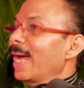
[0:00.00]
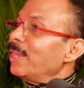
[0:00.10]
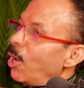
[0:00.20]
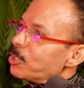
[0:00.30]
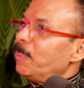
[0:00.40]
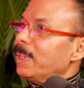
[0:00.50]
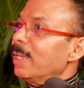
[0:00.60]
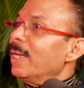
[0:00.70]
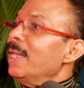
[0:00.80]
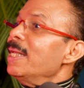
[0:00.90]
in the
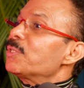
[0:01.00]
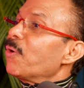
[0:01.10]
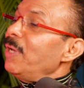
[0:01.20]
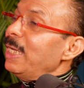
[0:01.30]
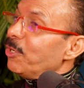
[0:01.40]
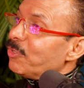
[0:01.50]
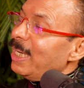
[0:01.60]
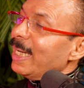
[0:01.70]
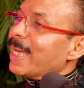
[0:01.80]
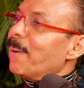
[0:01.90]
hospital. So we
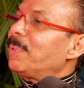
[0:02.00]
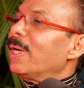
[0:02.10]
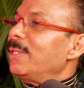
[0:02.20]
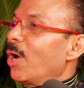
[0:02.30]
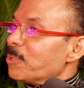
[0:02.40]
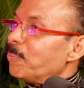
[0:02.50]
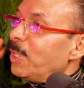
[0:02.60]
literally kept her in the